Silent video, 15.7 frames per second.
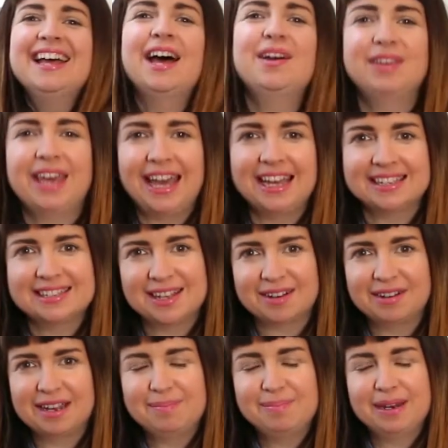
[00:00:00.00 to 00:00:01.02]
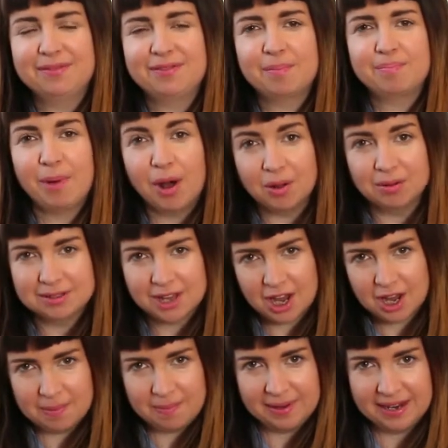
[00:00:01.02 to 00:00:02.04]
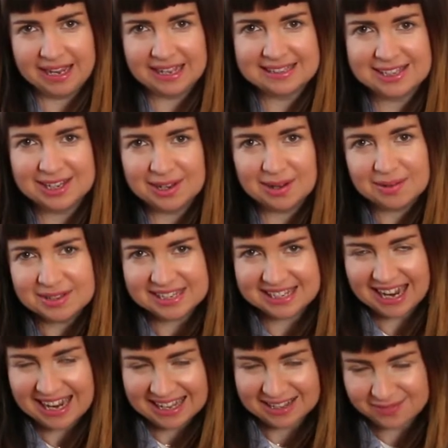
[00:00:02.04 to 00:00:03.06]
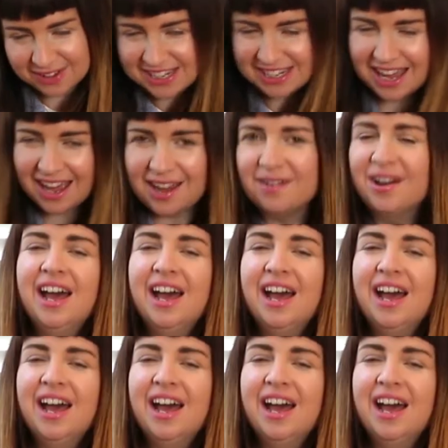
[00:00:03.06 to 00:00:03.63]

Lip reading: Okay, sorry, bit of a bold opening to today's video.